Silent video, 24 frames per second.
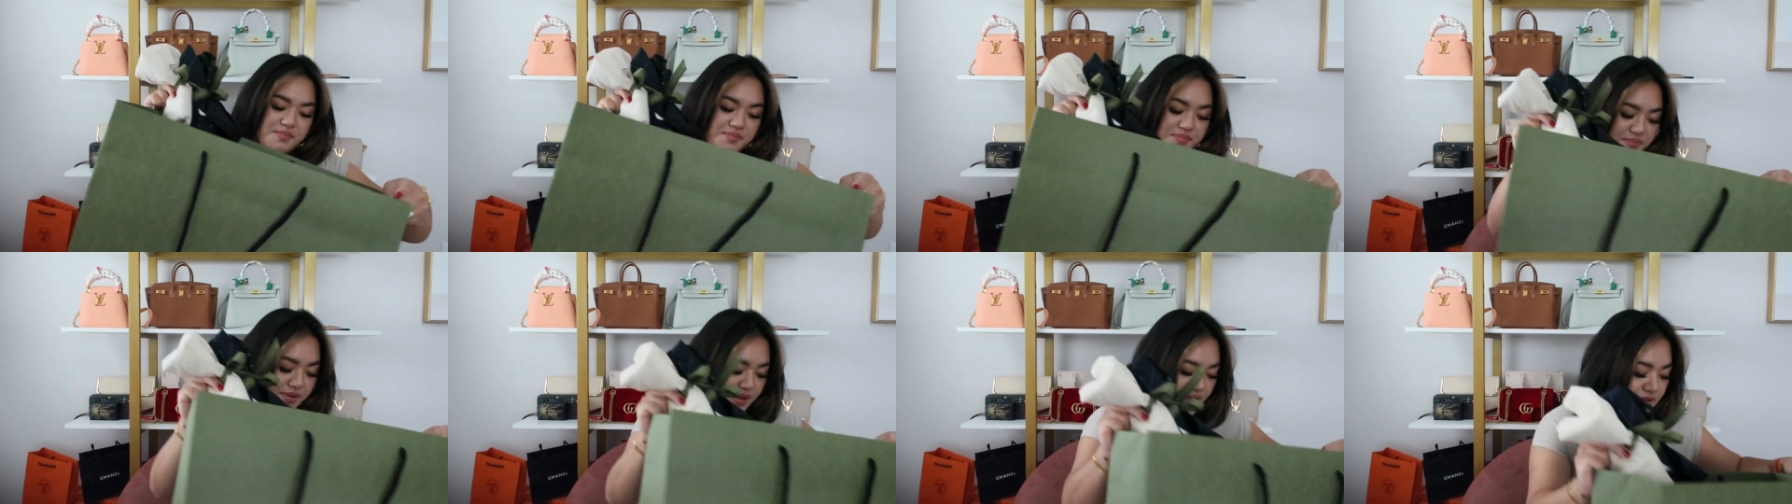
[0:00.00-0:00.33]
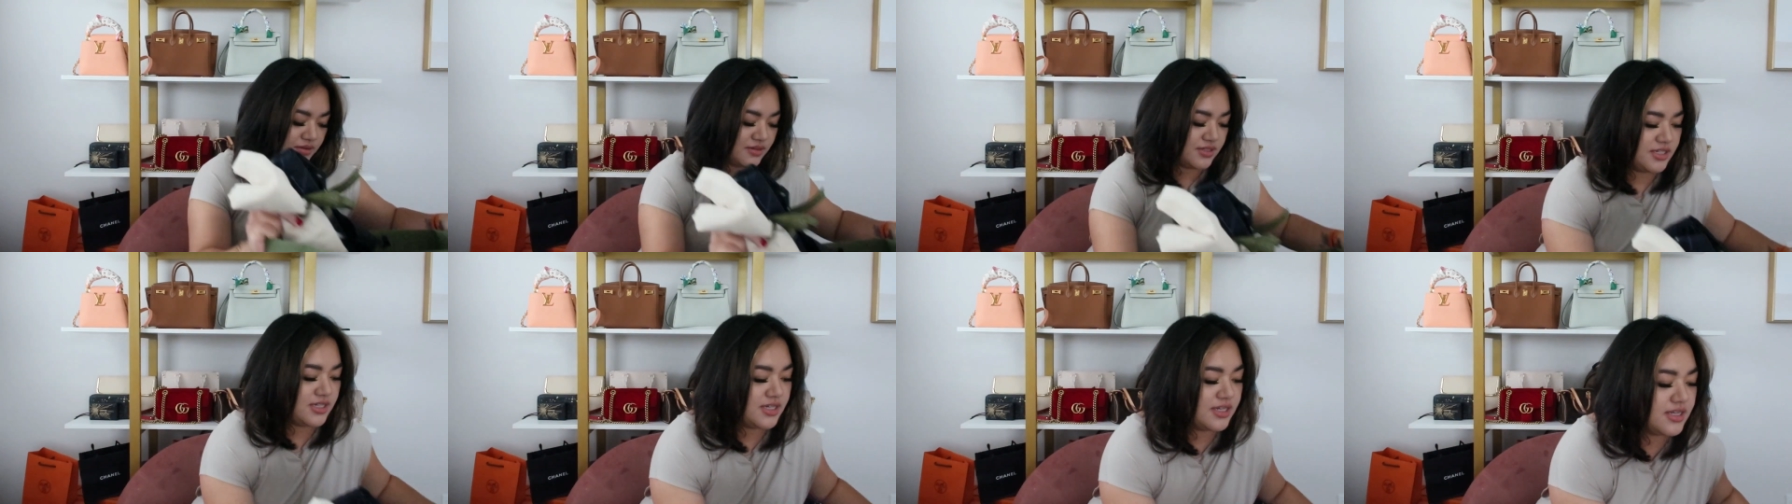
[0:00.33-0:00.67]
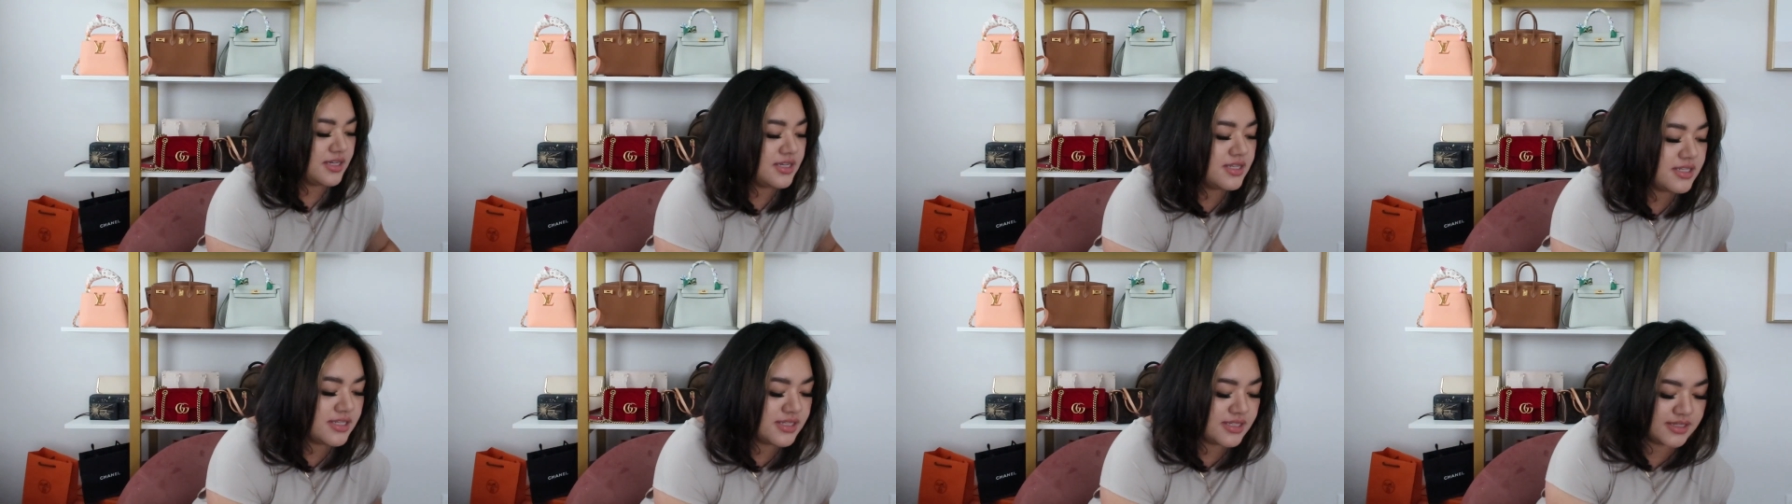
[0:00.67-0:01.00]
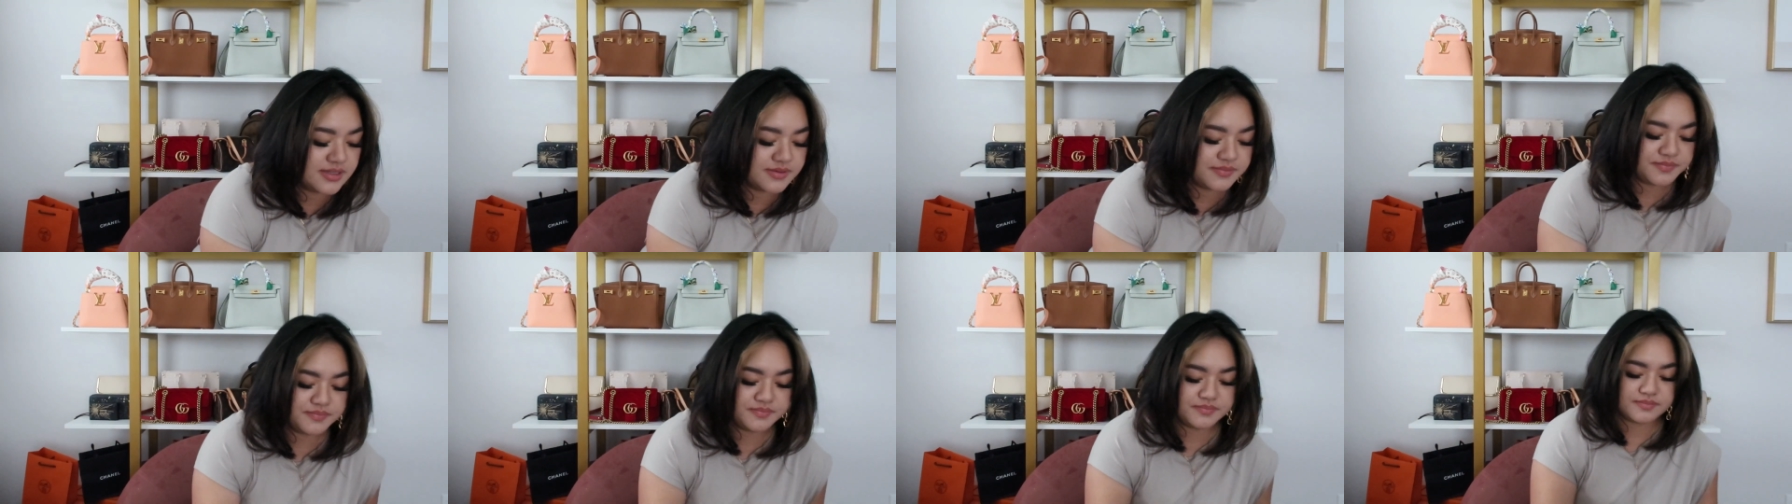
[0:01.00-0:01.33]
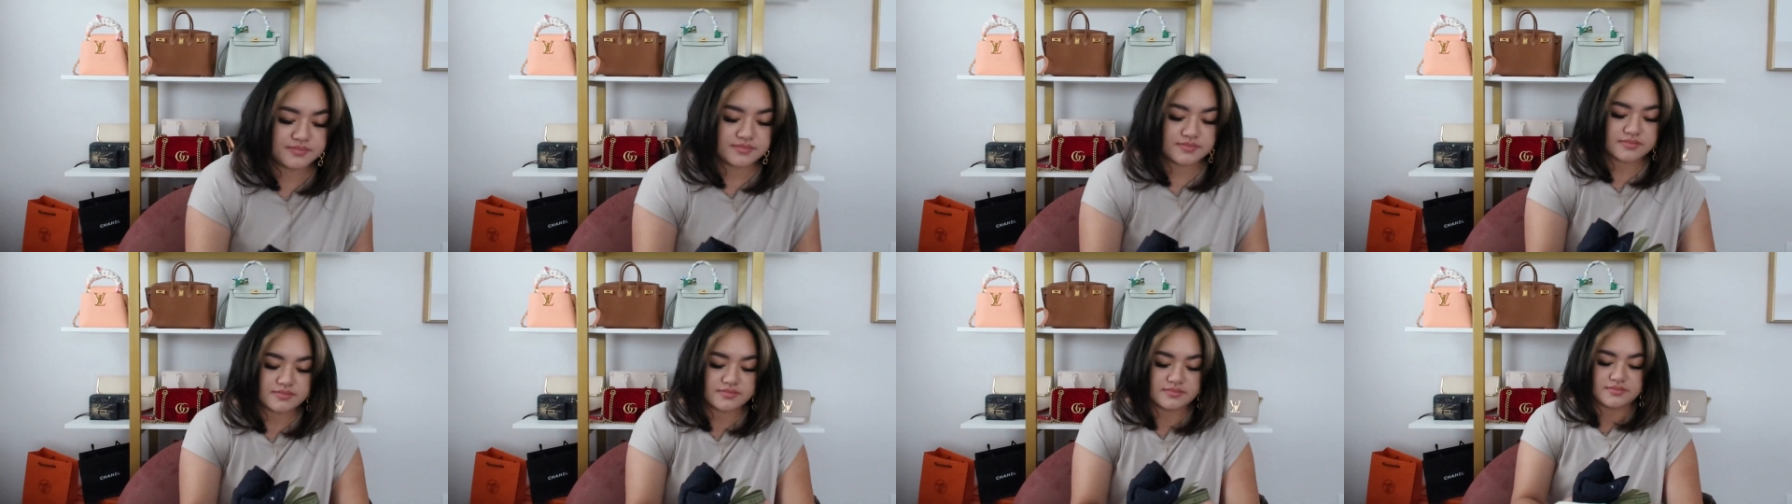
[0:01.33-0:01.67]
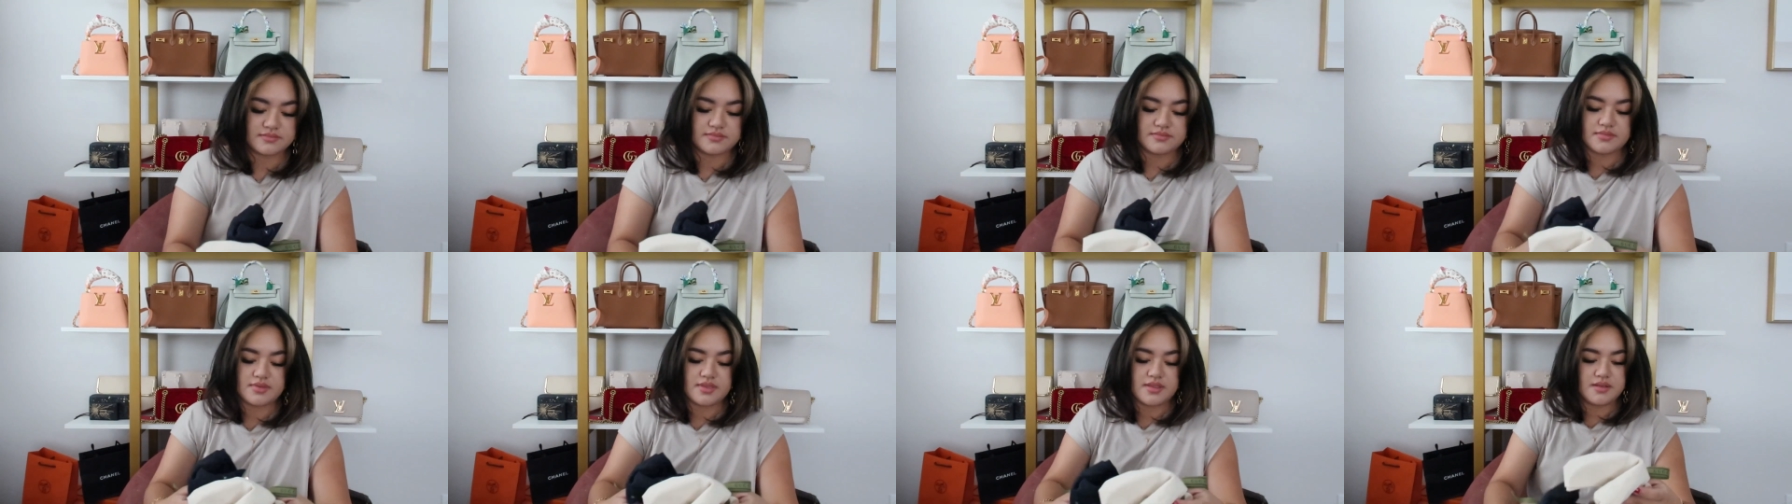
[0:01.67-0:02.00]
pouches. Let
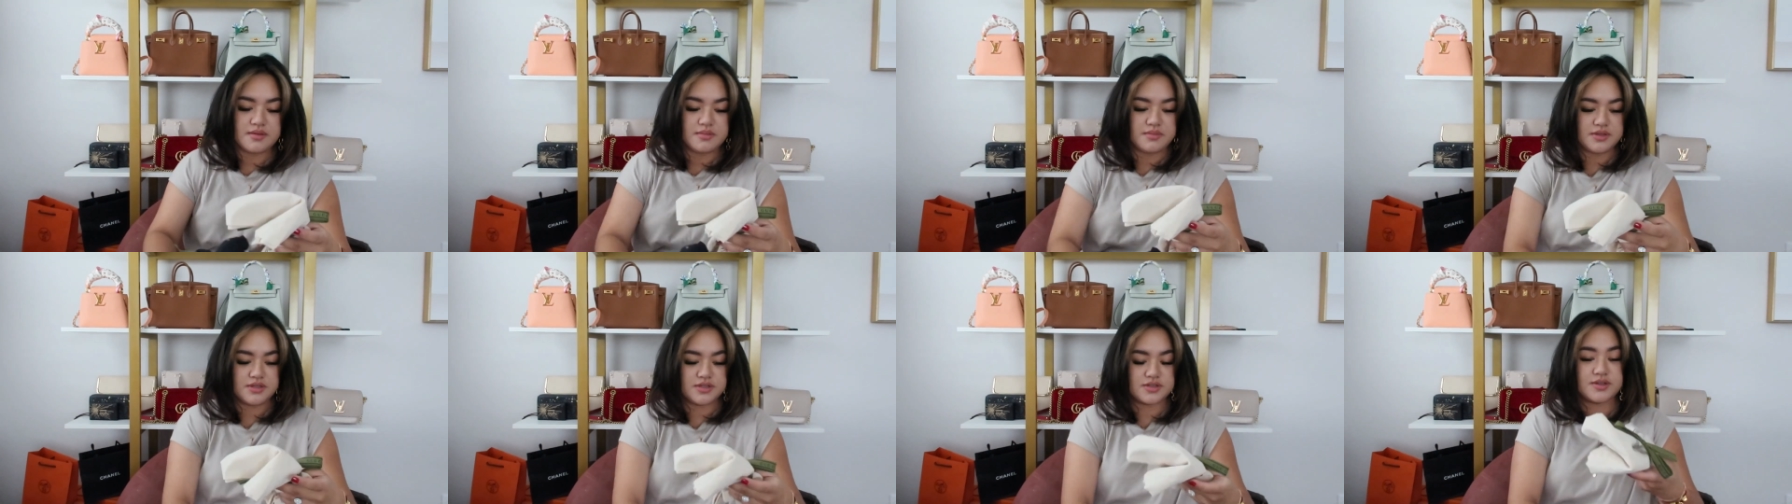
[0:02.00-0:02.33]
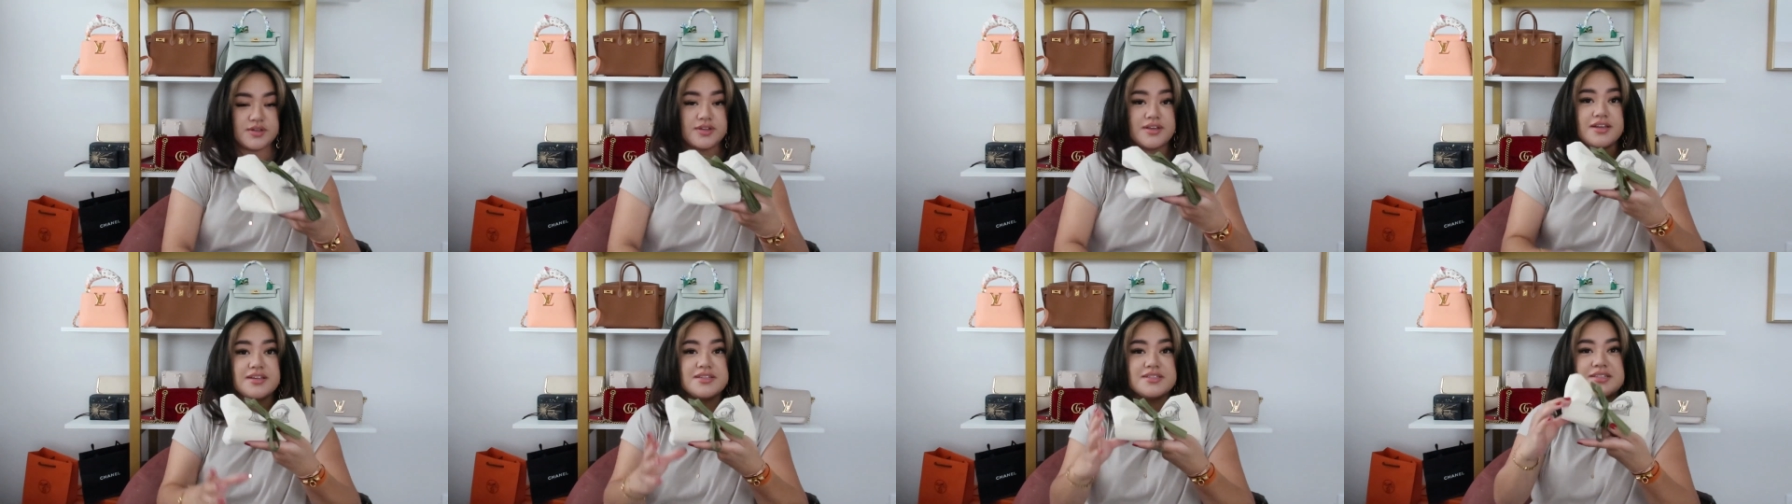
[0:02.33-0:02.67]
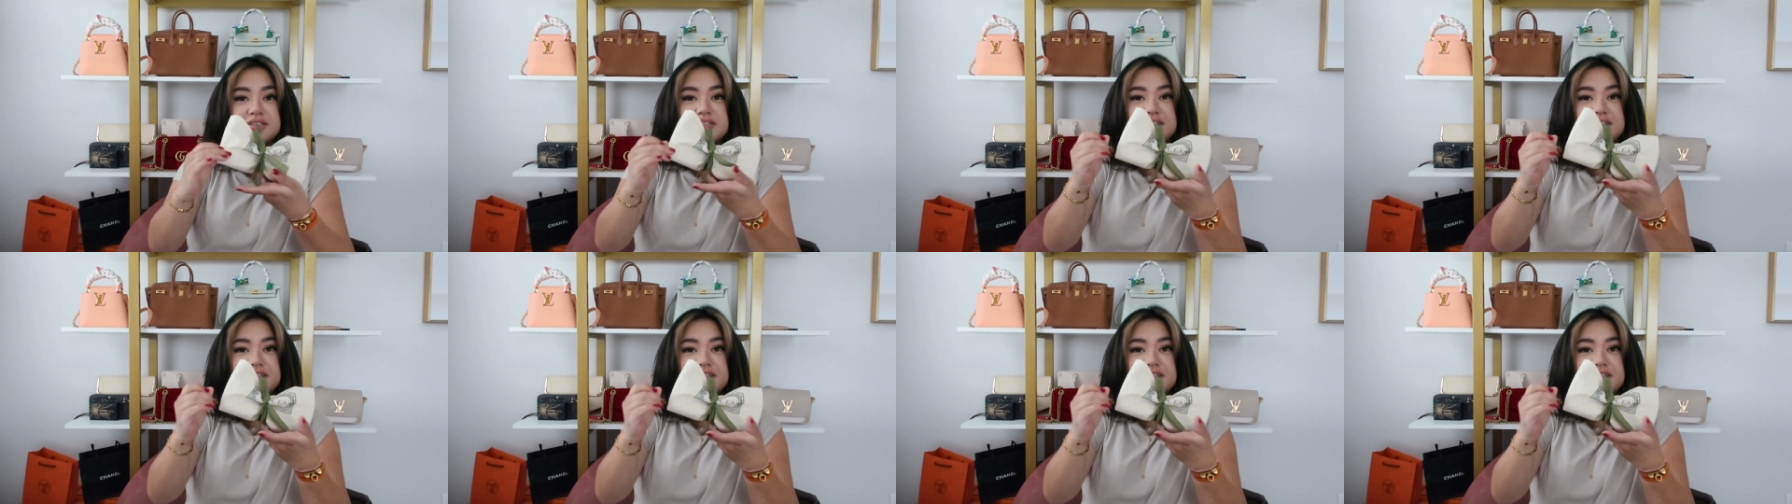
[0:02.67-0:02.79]
me show you guys.